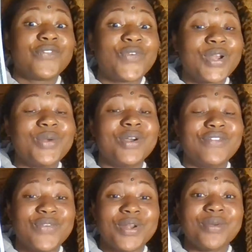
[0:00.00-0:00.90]

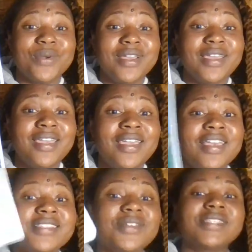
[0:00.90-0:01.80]
4141.
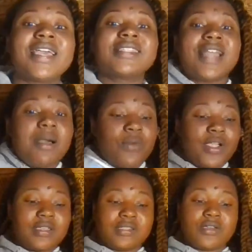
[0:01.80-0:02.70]
So it's like, stop
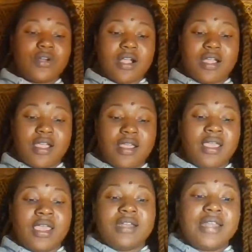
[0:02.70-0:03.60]
working so hard.
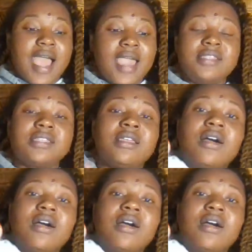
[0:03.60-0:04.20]
Die to the